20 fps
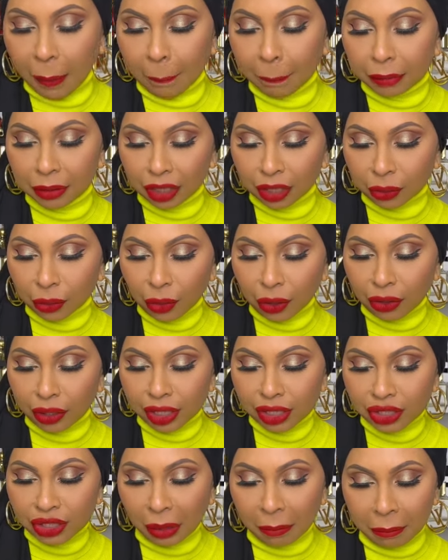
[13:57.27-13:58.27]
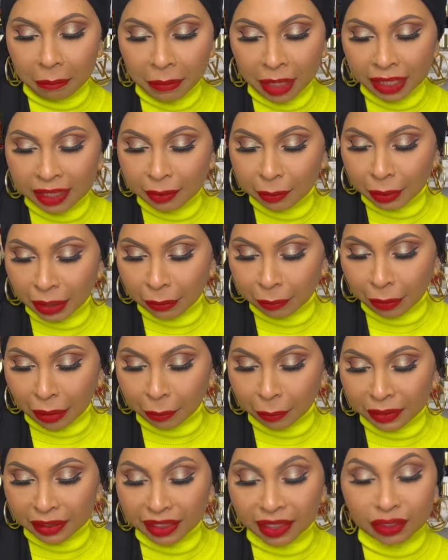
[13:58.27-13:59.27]
blood orange, mint, pink
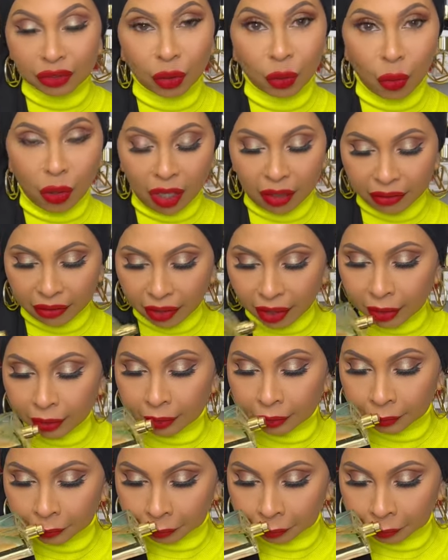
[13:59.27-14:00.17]
pepper. There's guava.